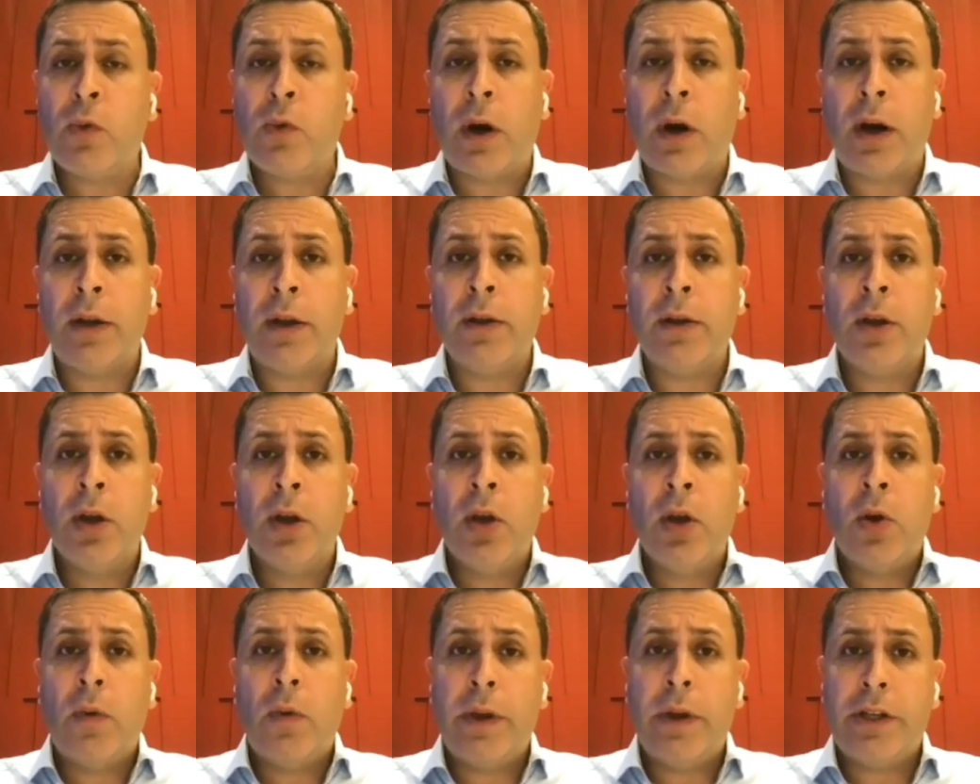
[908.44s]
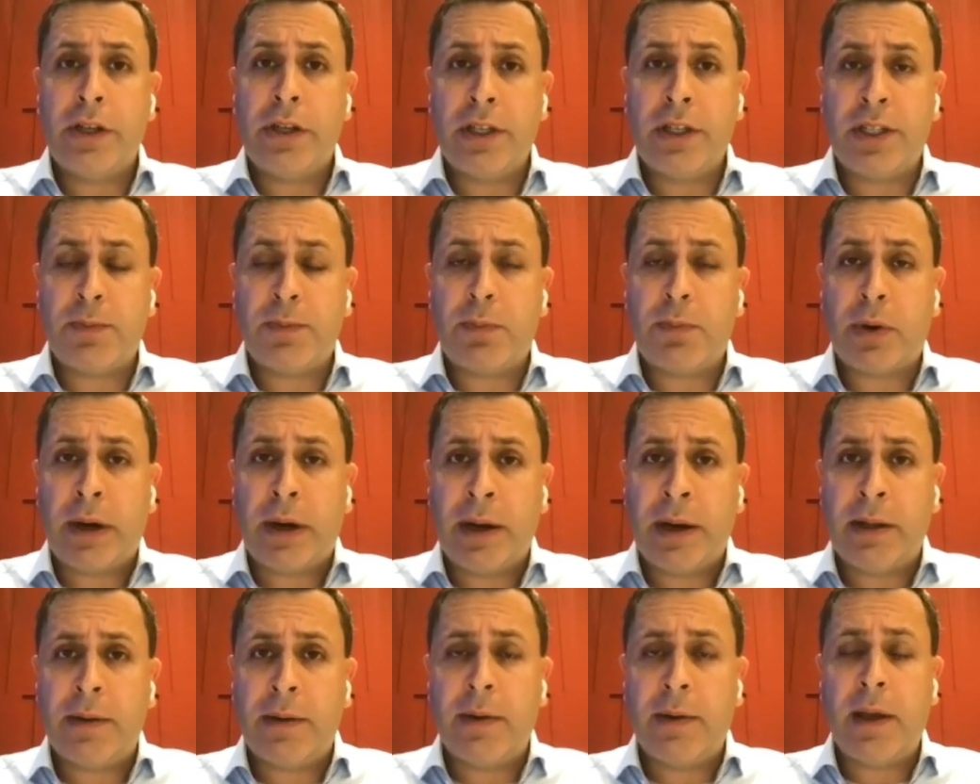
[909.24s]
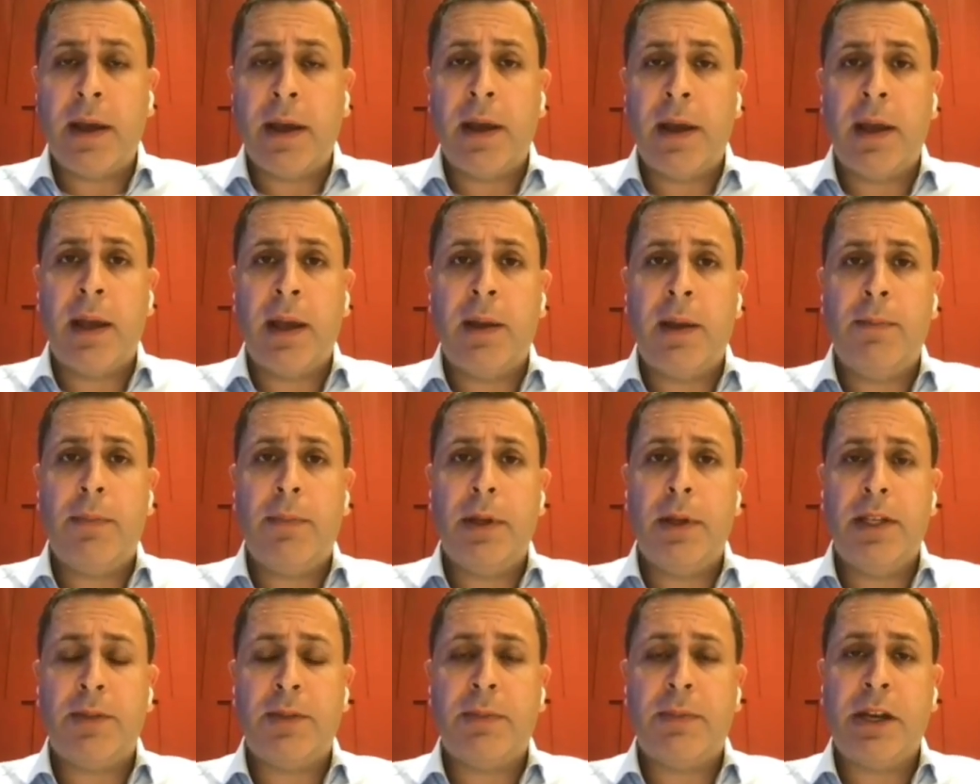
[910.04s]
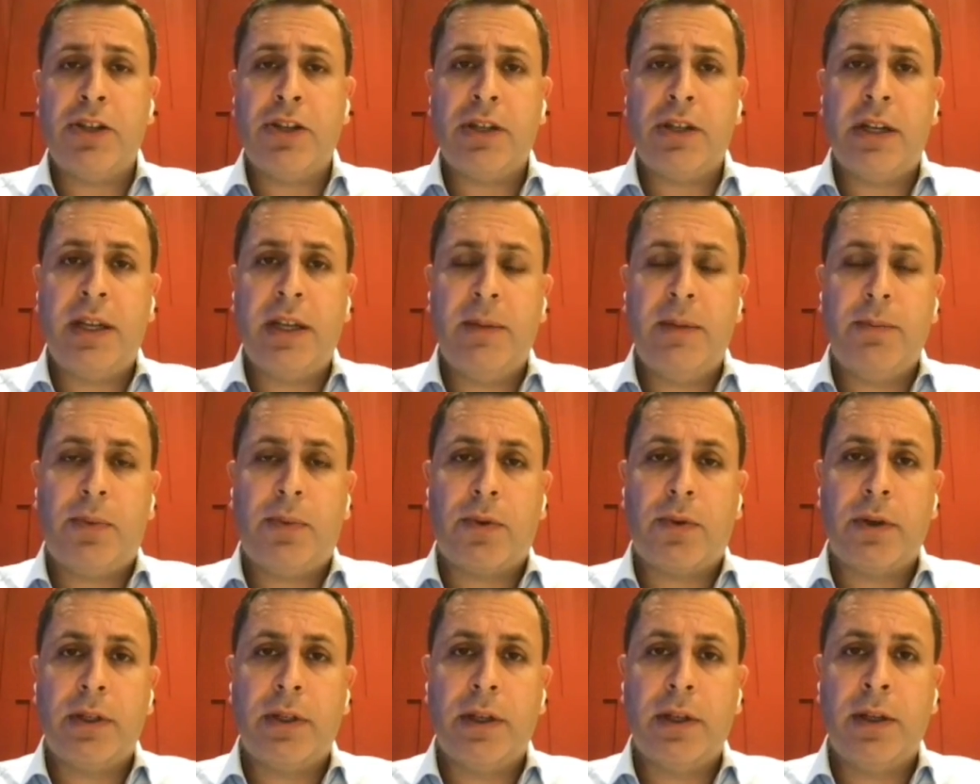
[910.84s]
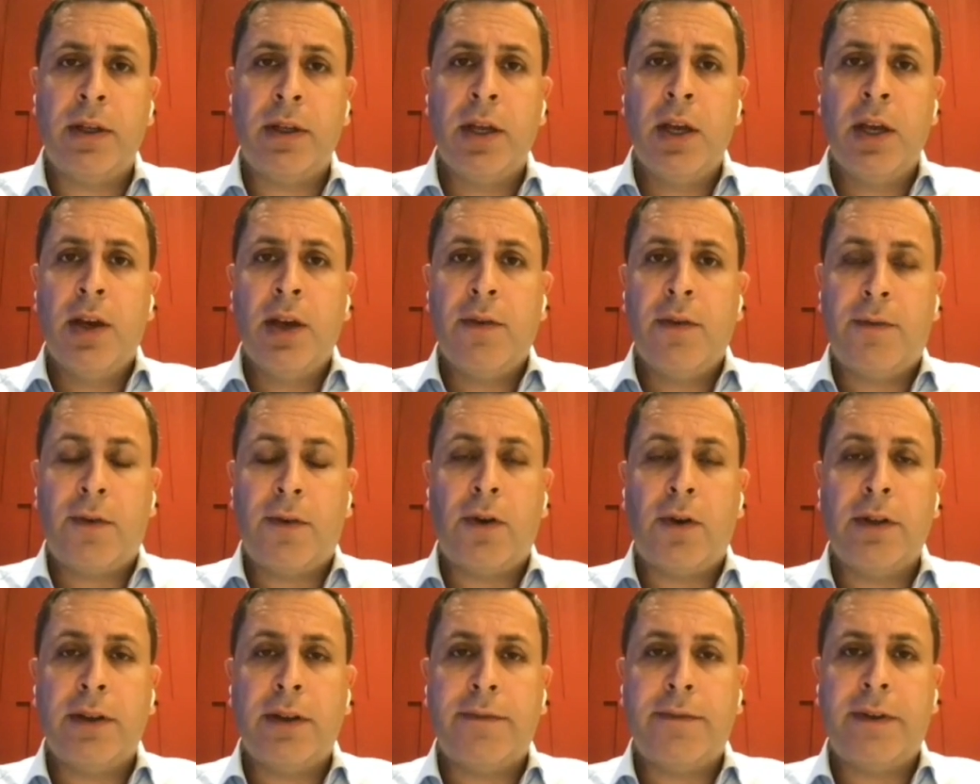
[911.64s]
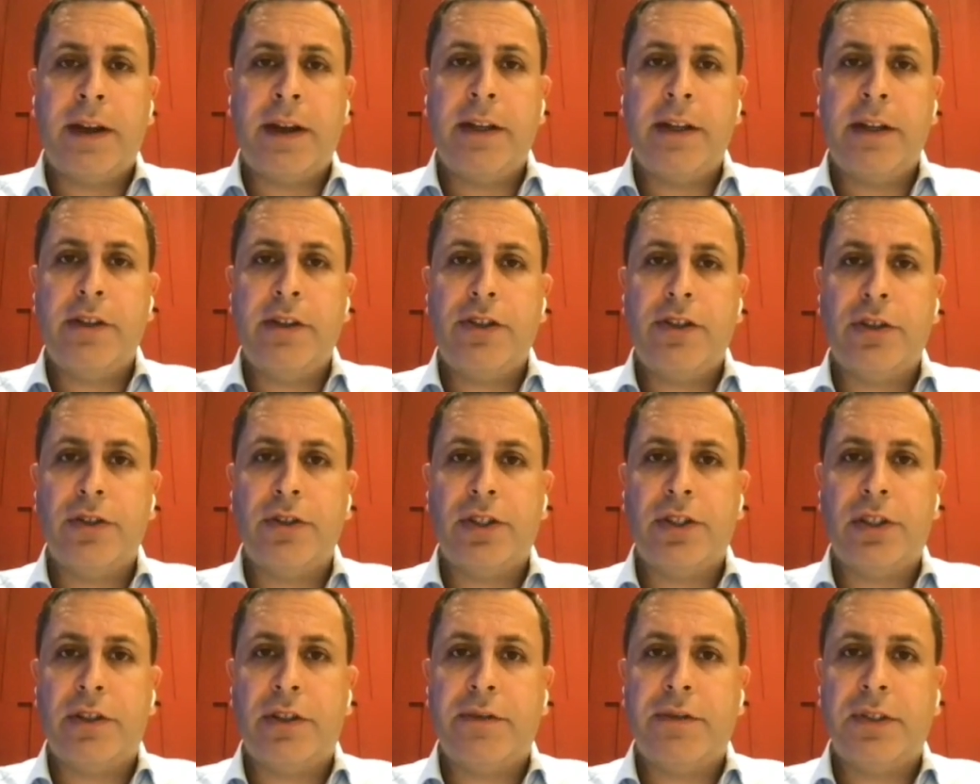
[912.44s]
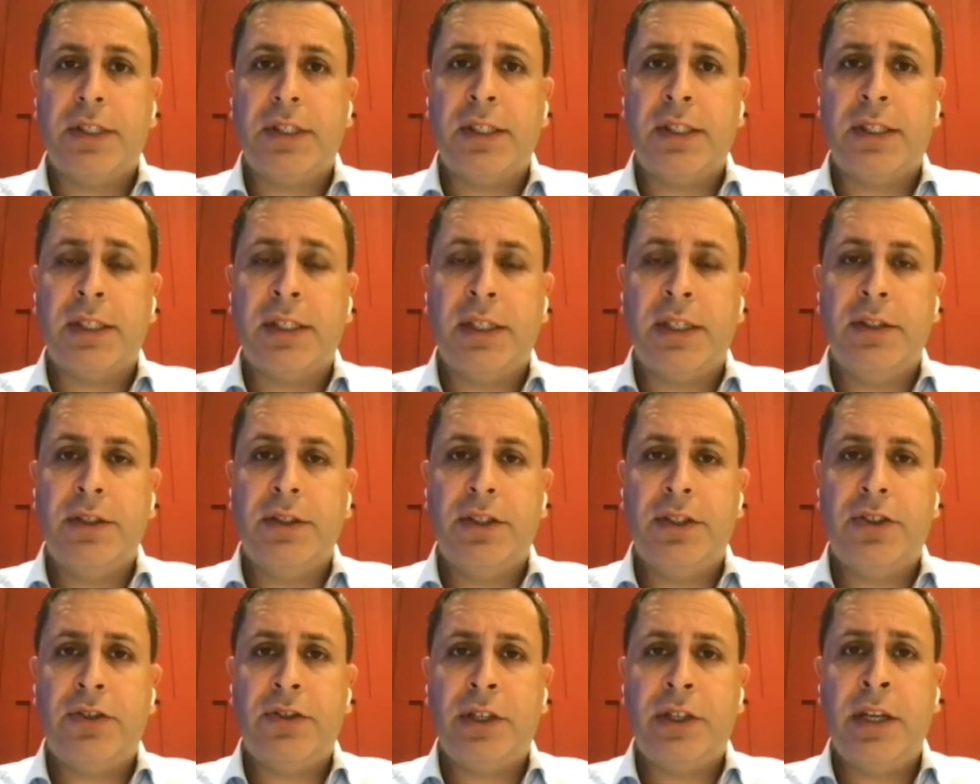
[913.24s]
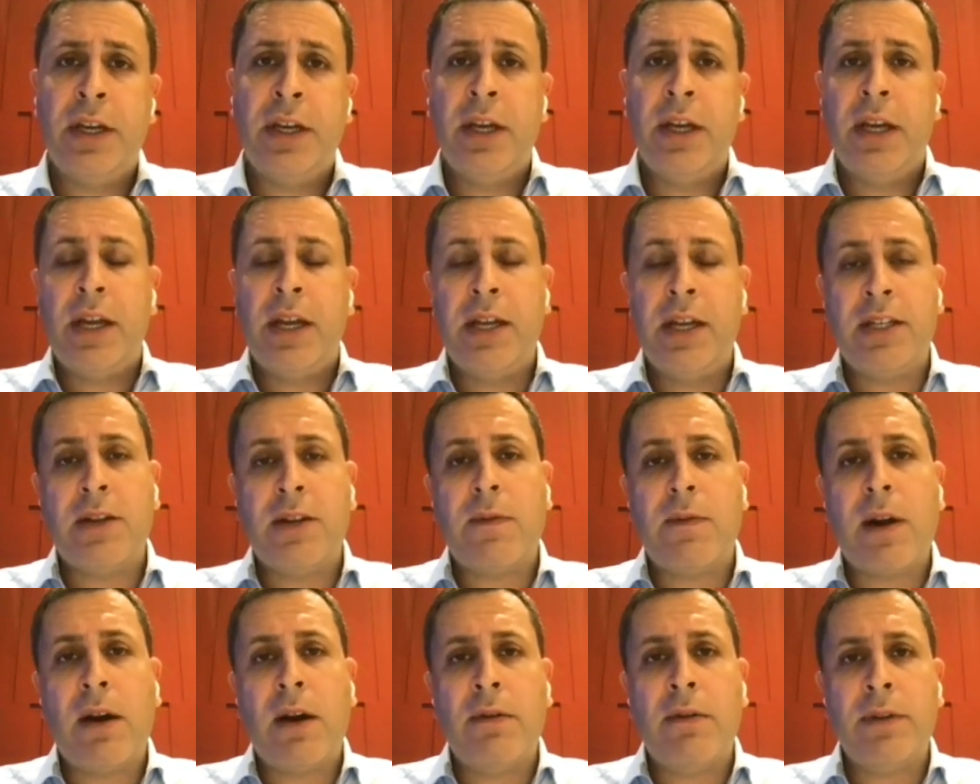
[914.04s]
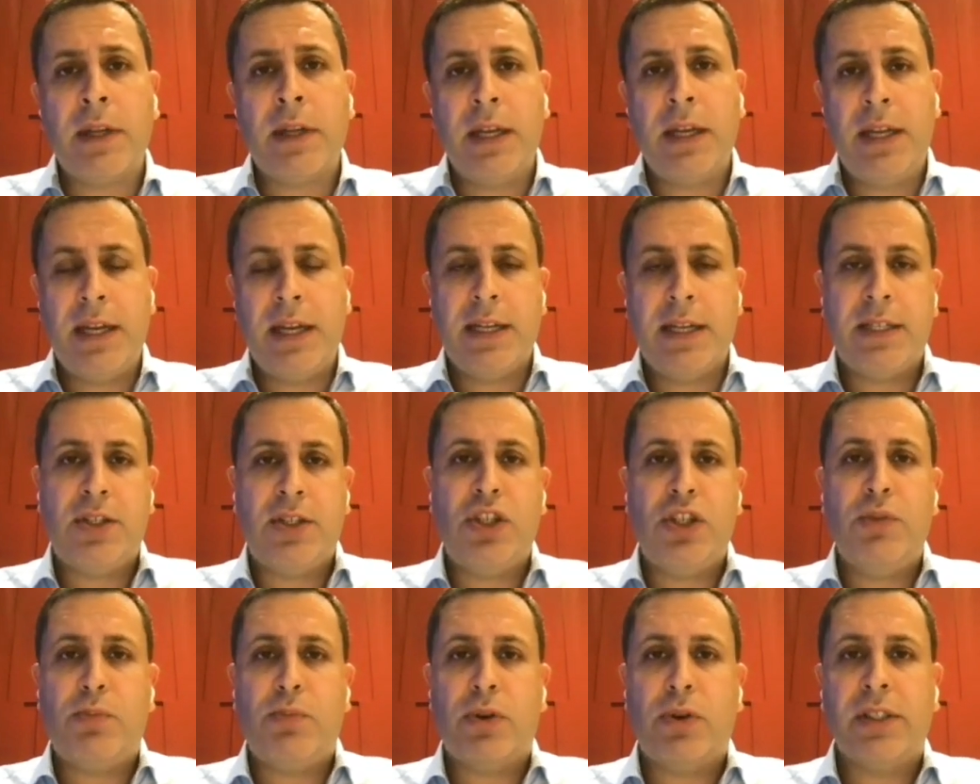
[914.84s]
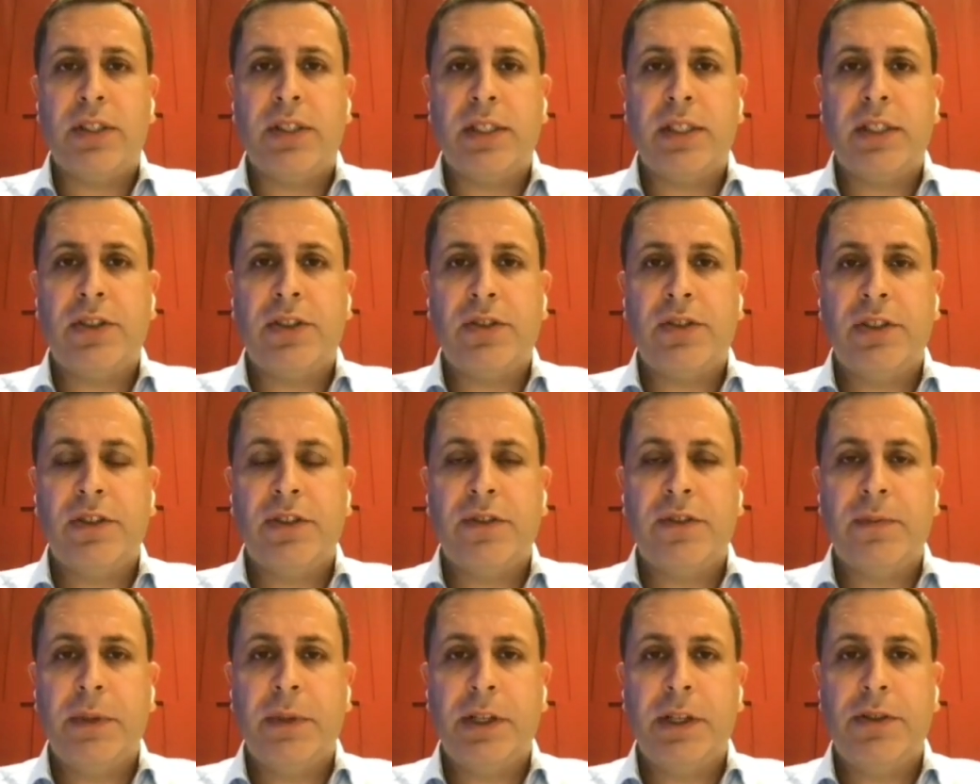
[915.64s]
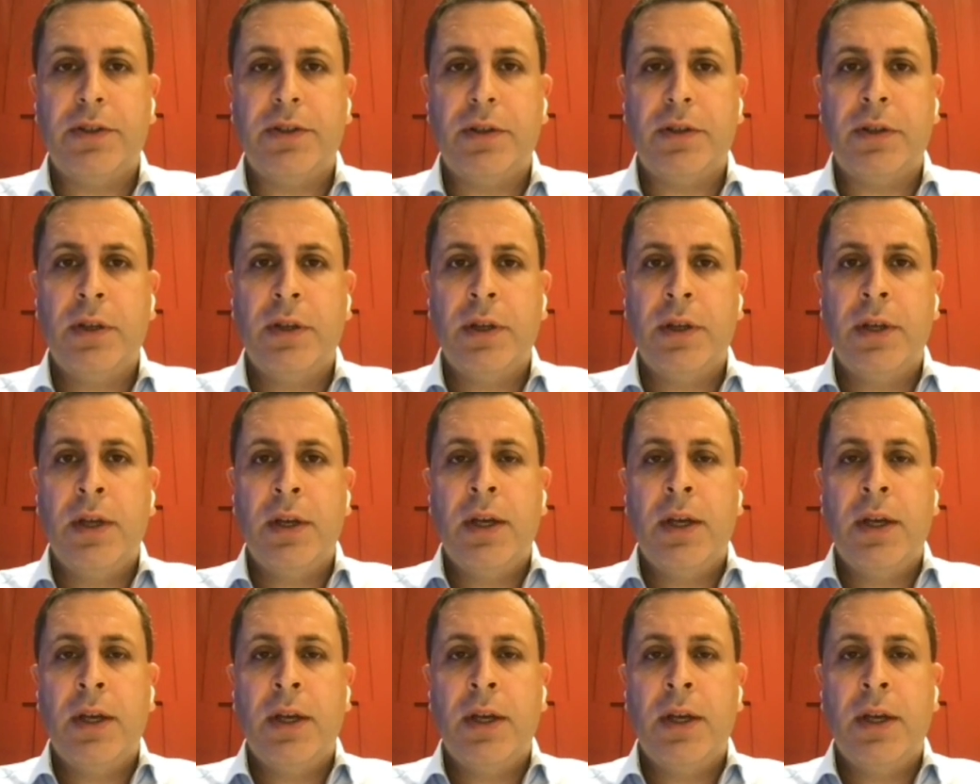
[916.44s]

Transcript: Third one, which is especially important for the financial services industry, is around ESG process transformation.